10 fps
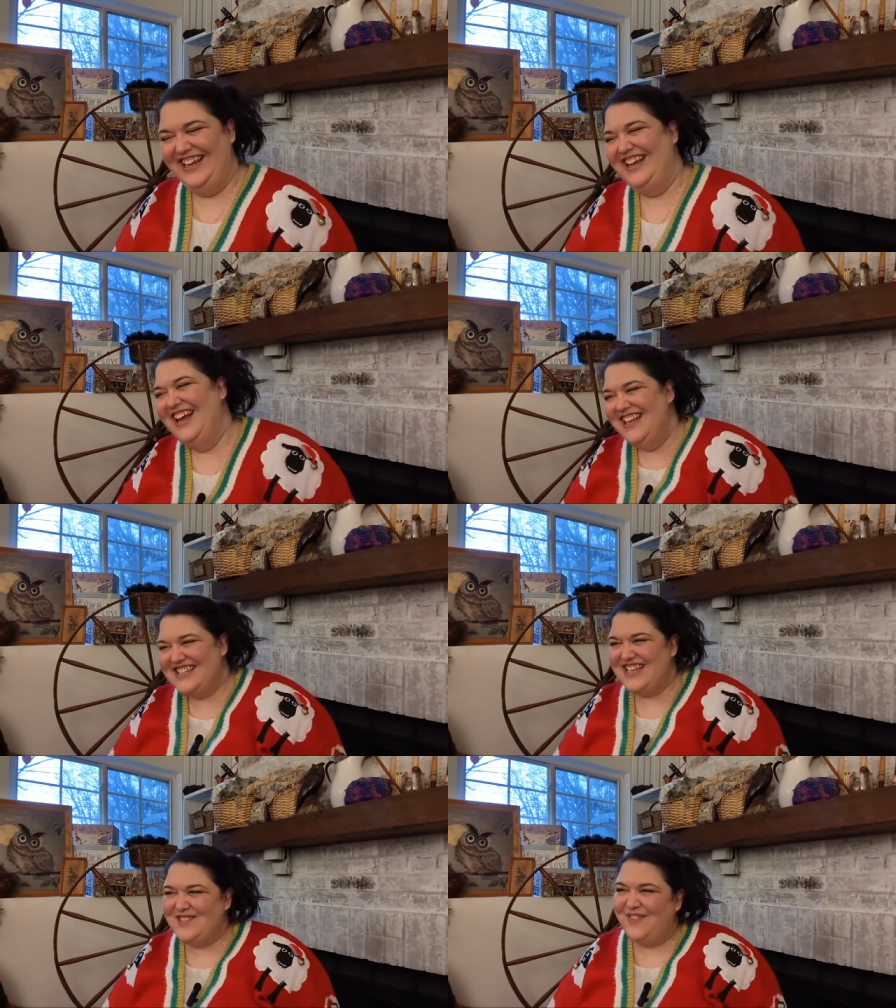so
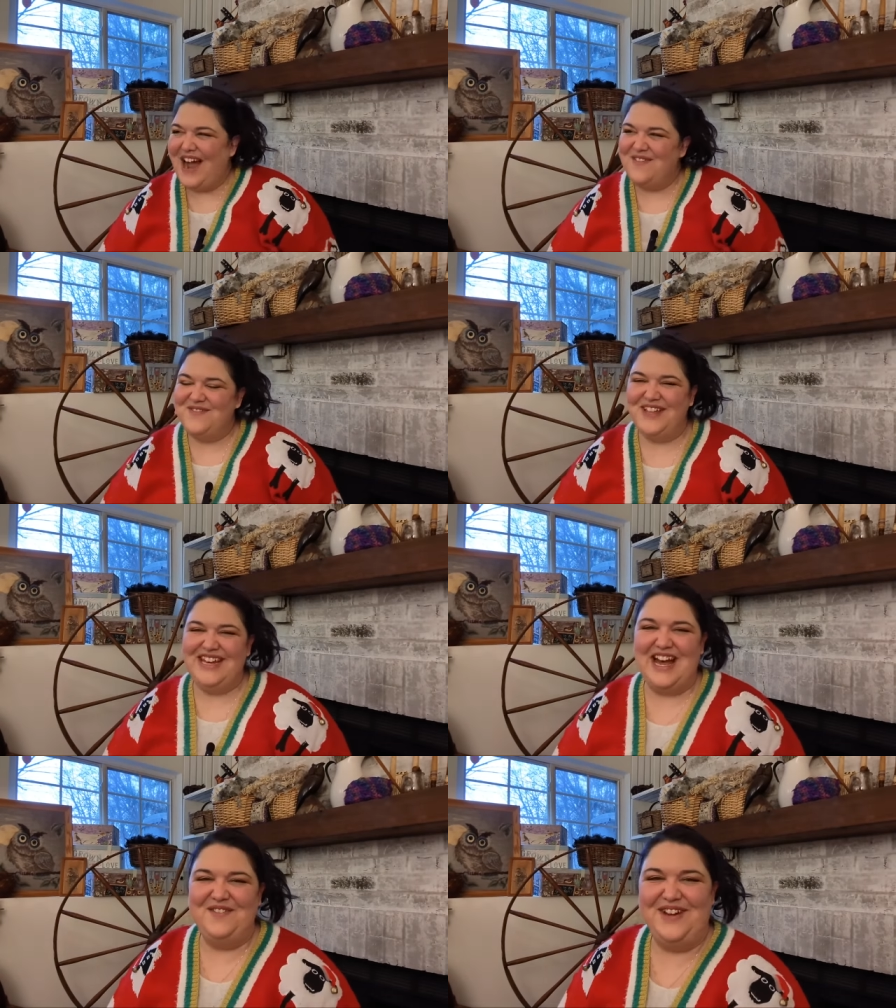that's probably
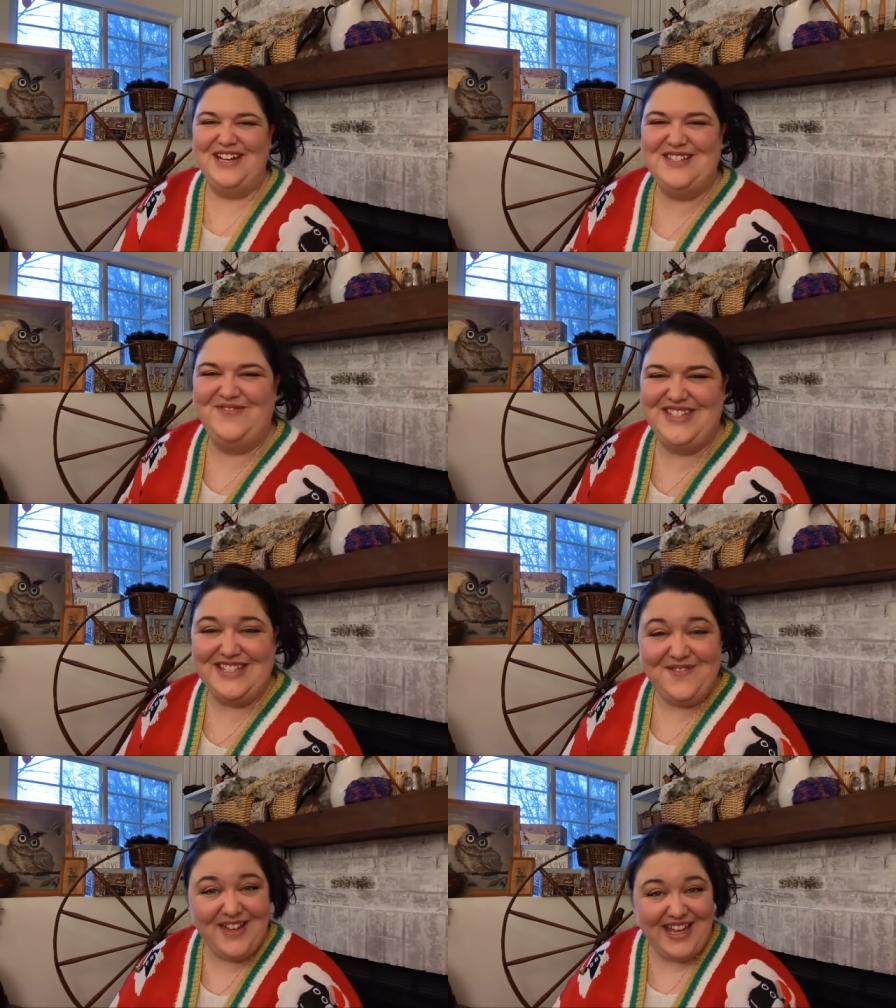not a very
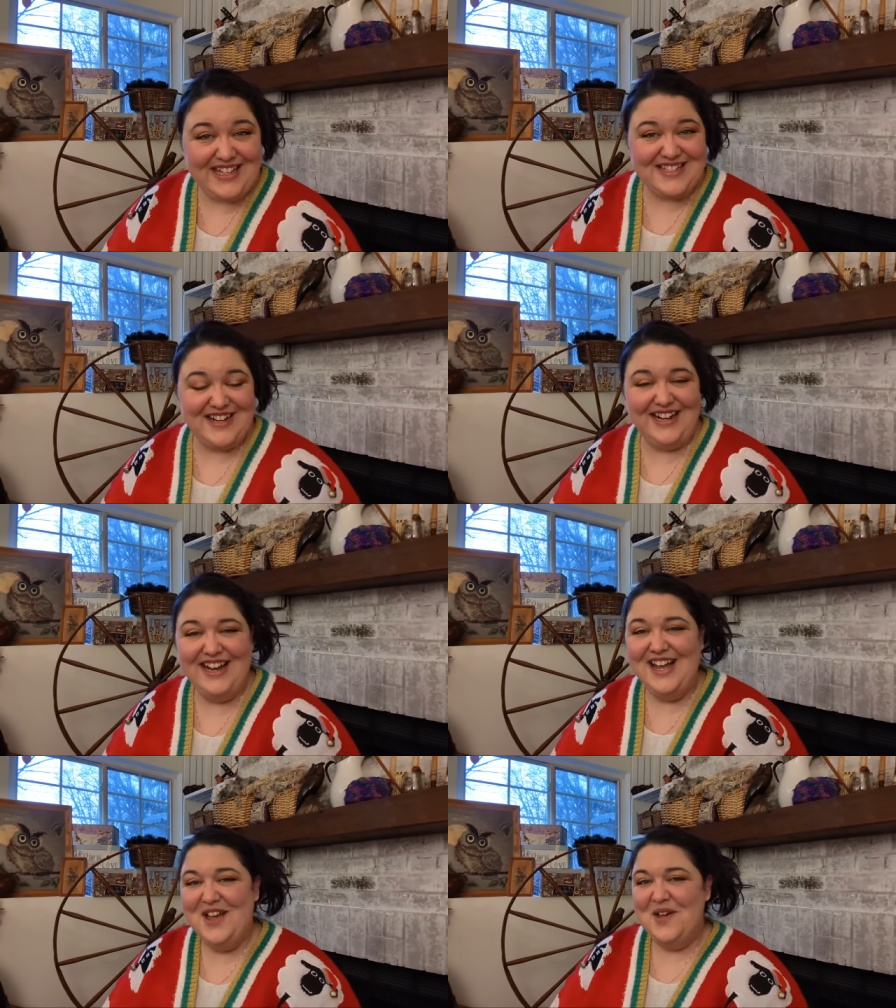specific answer,
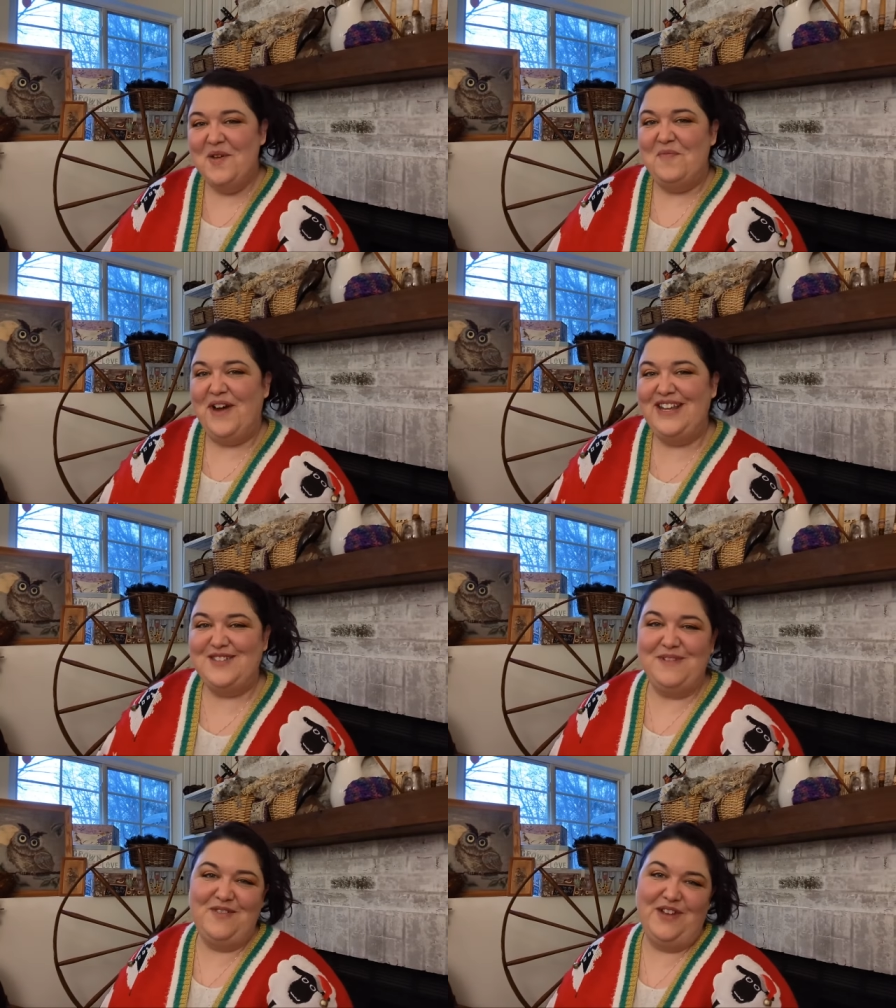but
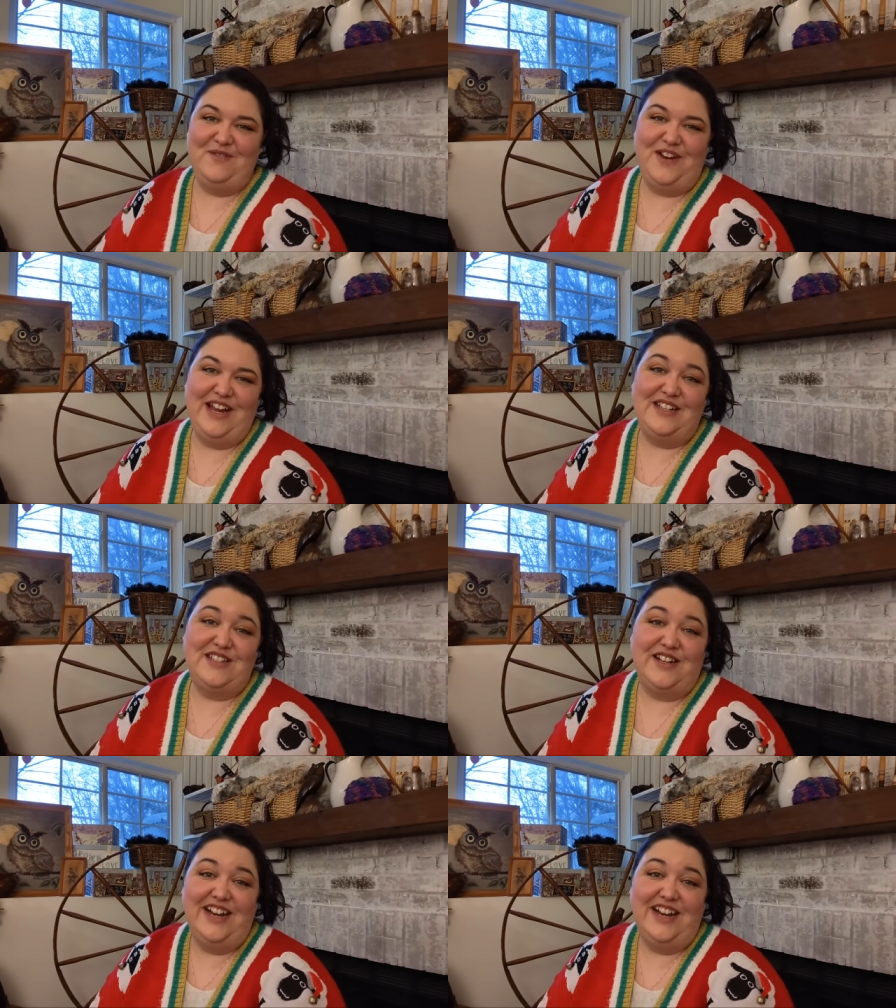it's my favorite answer.